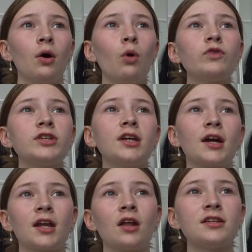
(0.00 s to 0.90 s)
obviously I
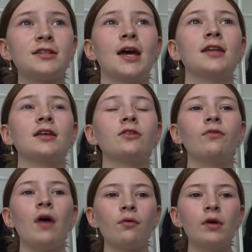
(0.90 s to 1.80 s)
can understand that it's
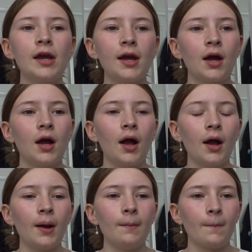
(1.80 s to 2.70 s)
very
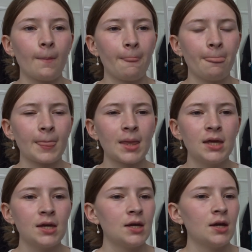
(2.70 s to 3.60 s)

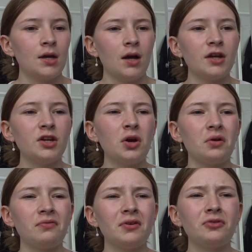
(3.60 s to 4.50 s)
I don't know,
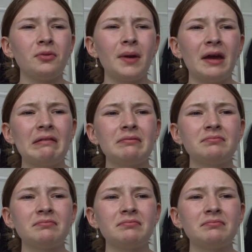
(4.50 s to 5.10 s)
feels a bit